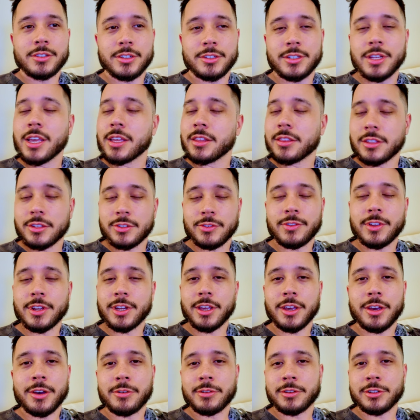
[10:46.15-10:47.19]
to take this
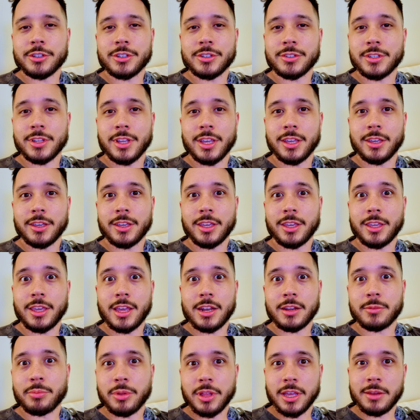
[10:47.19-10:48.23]
video and just like
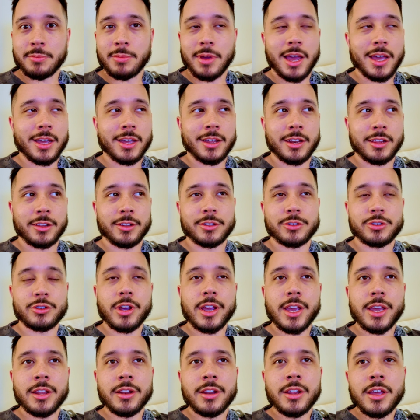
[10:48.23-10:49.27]
get it played back and it looks
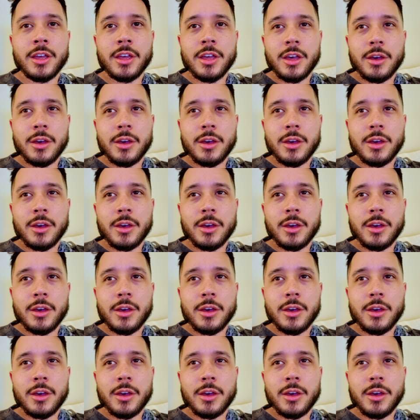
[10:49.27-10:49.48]
great,